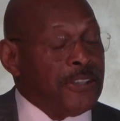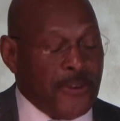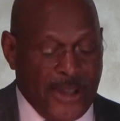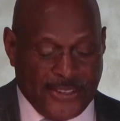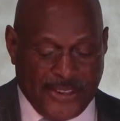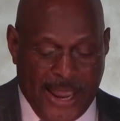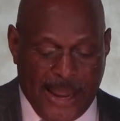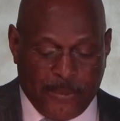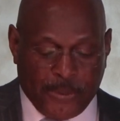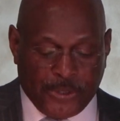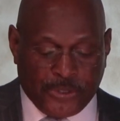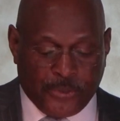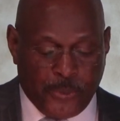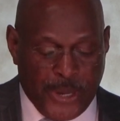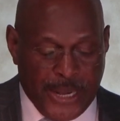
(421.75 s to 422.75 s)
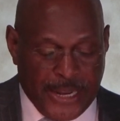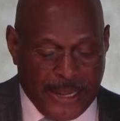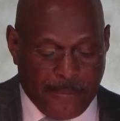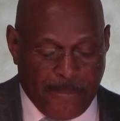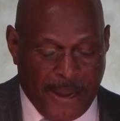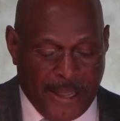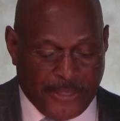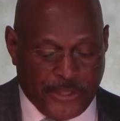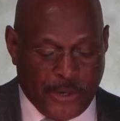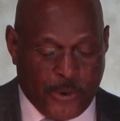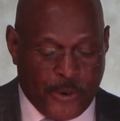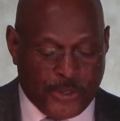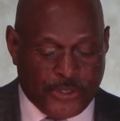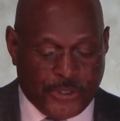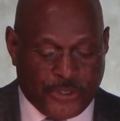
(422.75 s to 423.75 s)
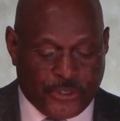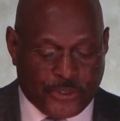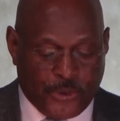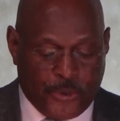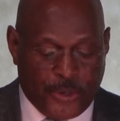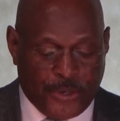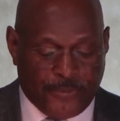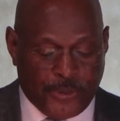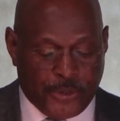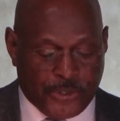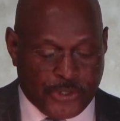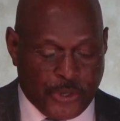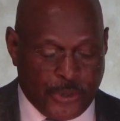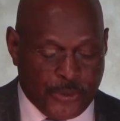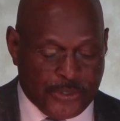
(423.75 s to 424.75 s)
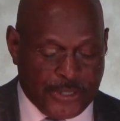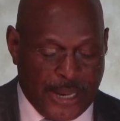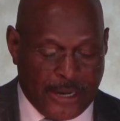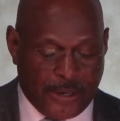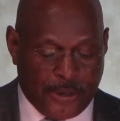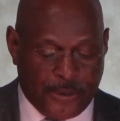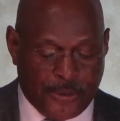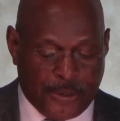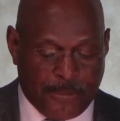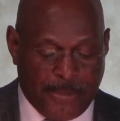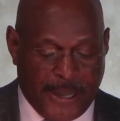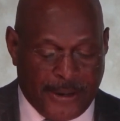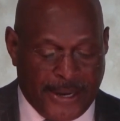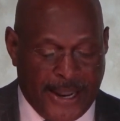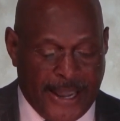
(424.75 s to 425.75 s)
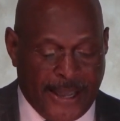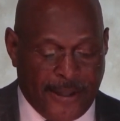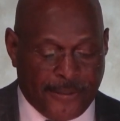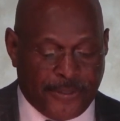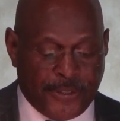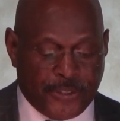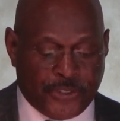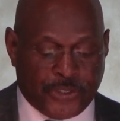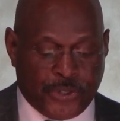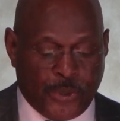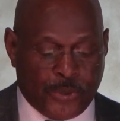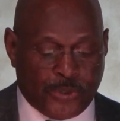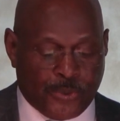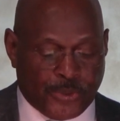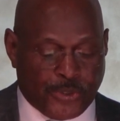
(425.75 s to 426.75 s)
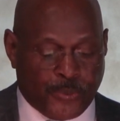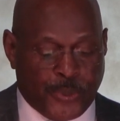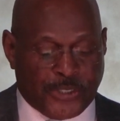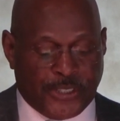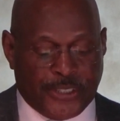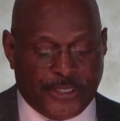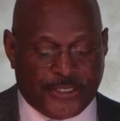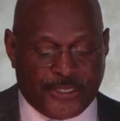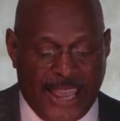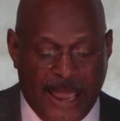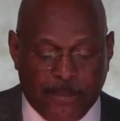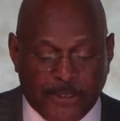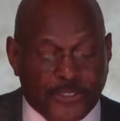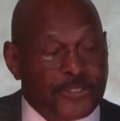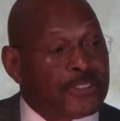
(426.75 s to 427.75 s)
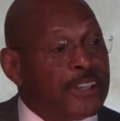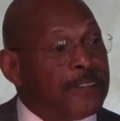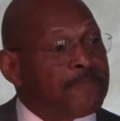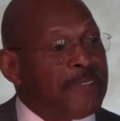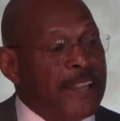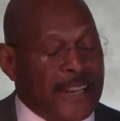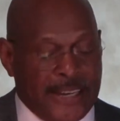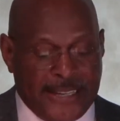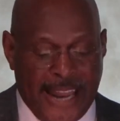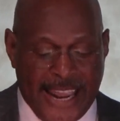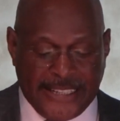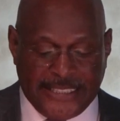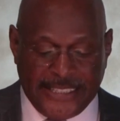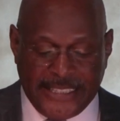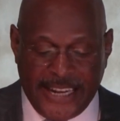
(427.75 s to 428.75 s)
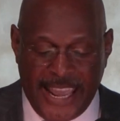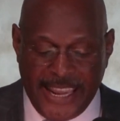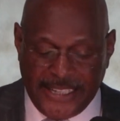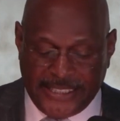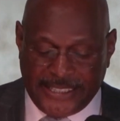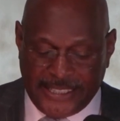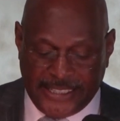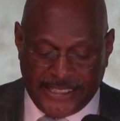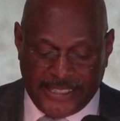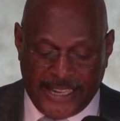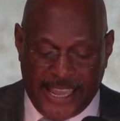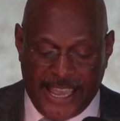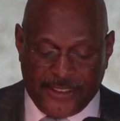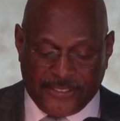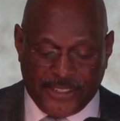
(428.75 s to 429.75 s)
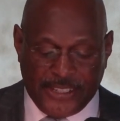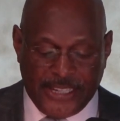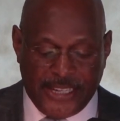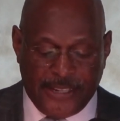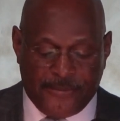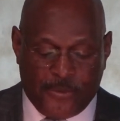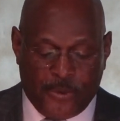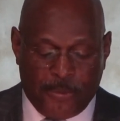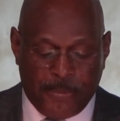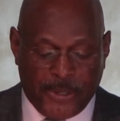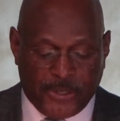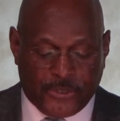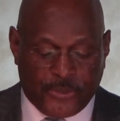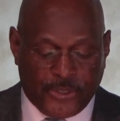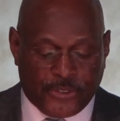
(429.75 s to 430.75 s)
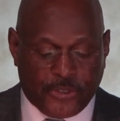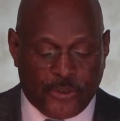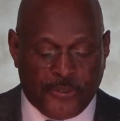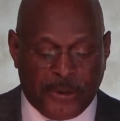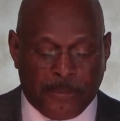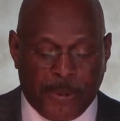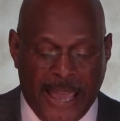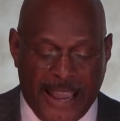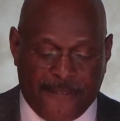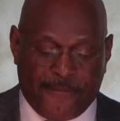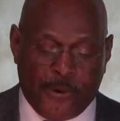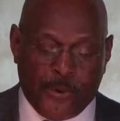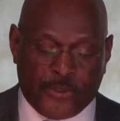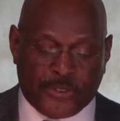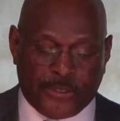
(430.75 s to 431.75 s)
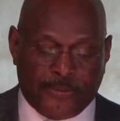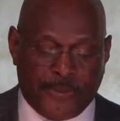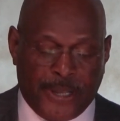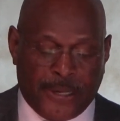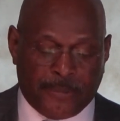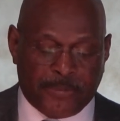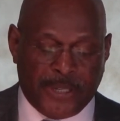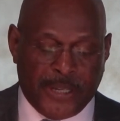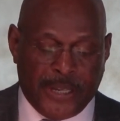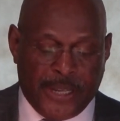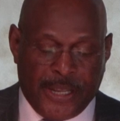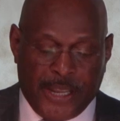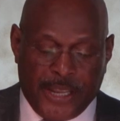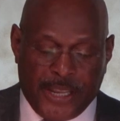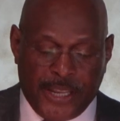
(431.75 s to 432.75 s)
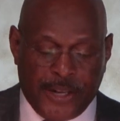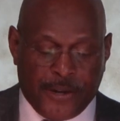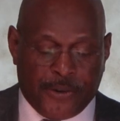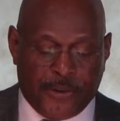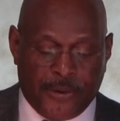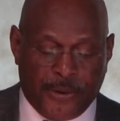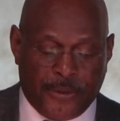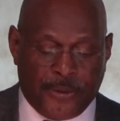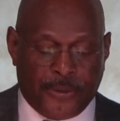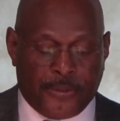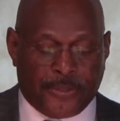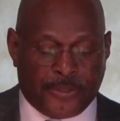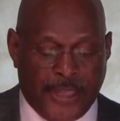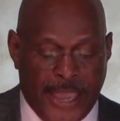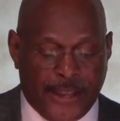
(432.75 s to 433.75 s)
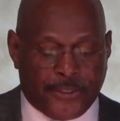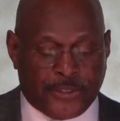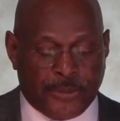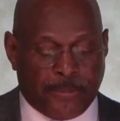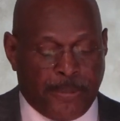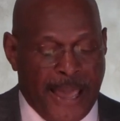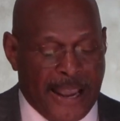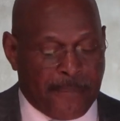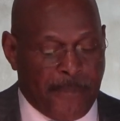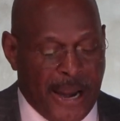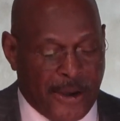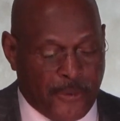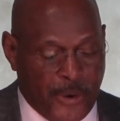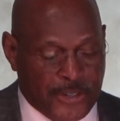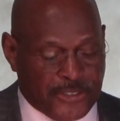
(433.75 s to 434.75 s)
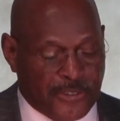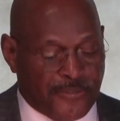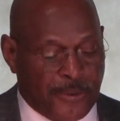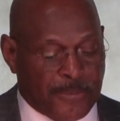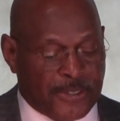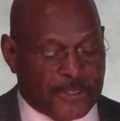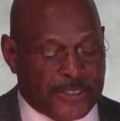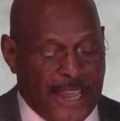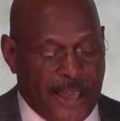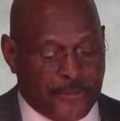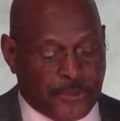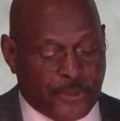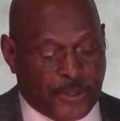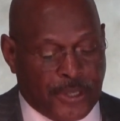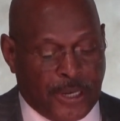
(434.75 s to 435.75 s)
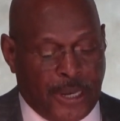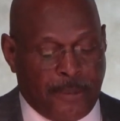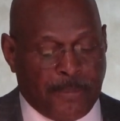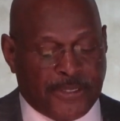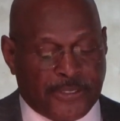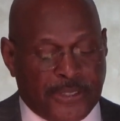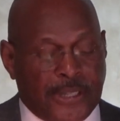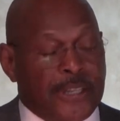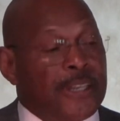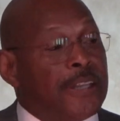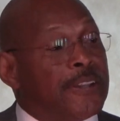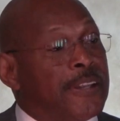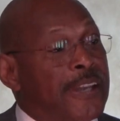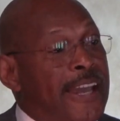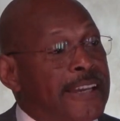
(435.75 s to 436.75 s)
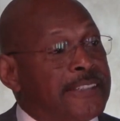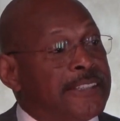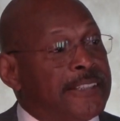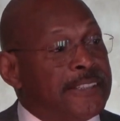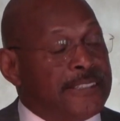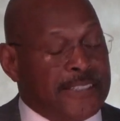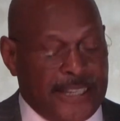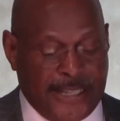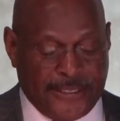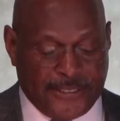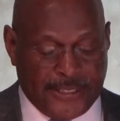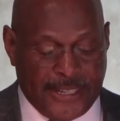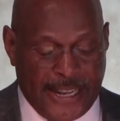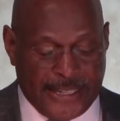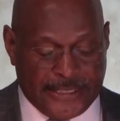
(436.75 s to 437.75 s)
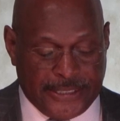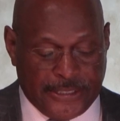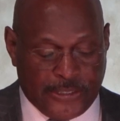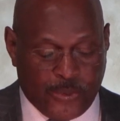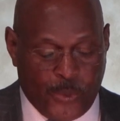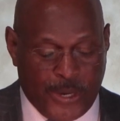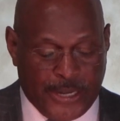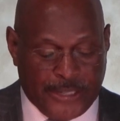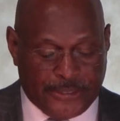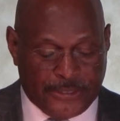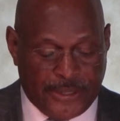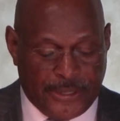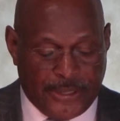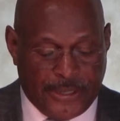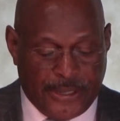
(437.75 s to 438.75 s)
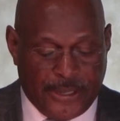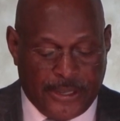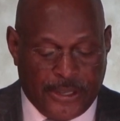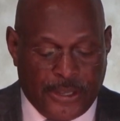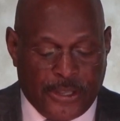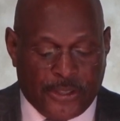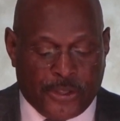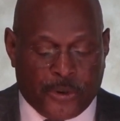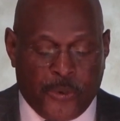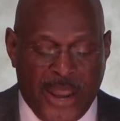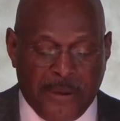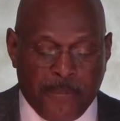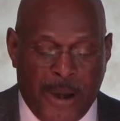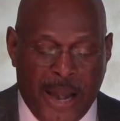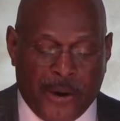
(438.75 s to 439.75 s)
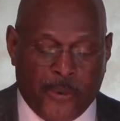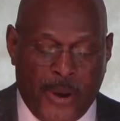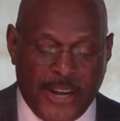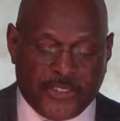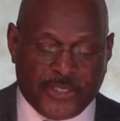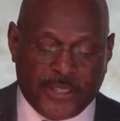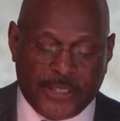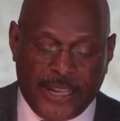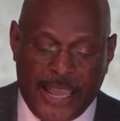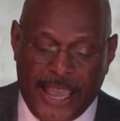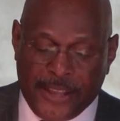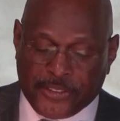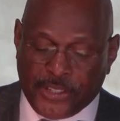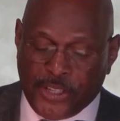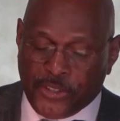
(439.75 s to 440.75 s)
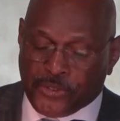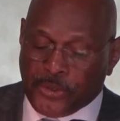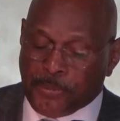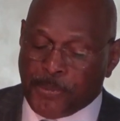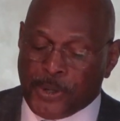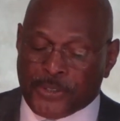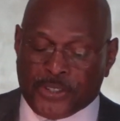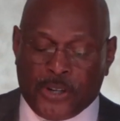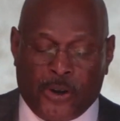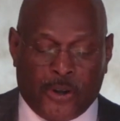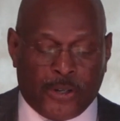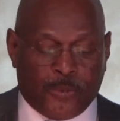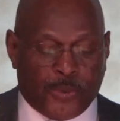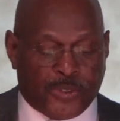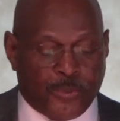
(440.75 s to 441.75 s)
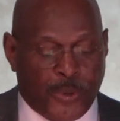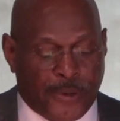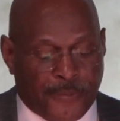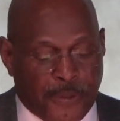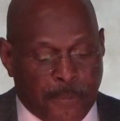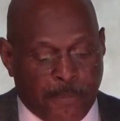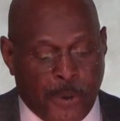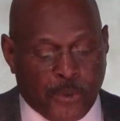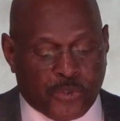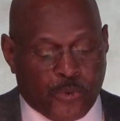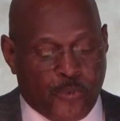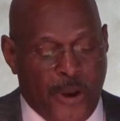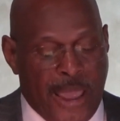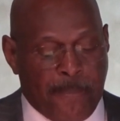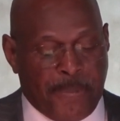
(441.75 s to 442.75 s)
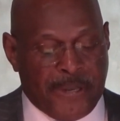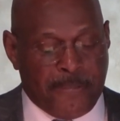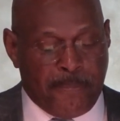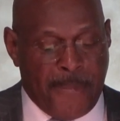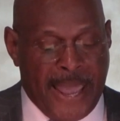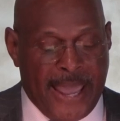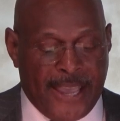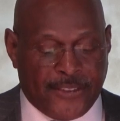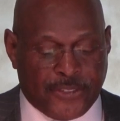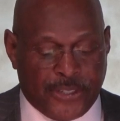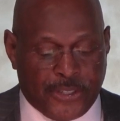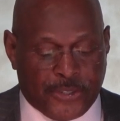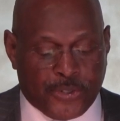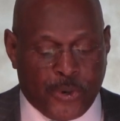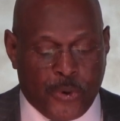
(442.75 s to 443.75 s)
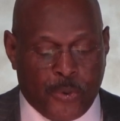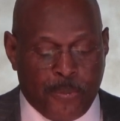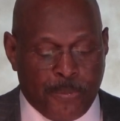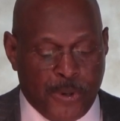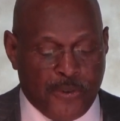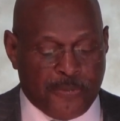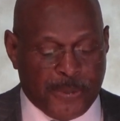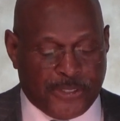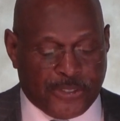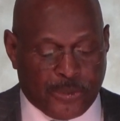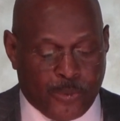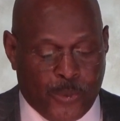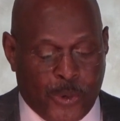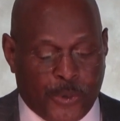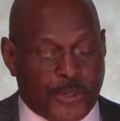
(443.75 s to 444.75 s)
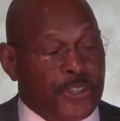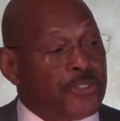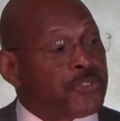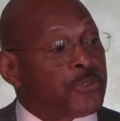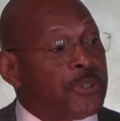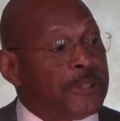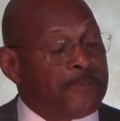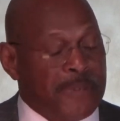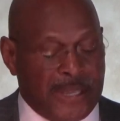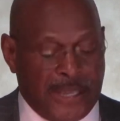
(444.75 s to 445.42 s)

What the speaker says: As I was reading about the origin story of your church, I learned about how this church was originally established in 1918 as the need for a ministry serving black folks developed here thanks to black migration from the South to Columbus in the 1910s and 1920s. The Great Migration, as the history books call it, was one of the most rapid mass internal movements in world history.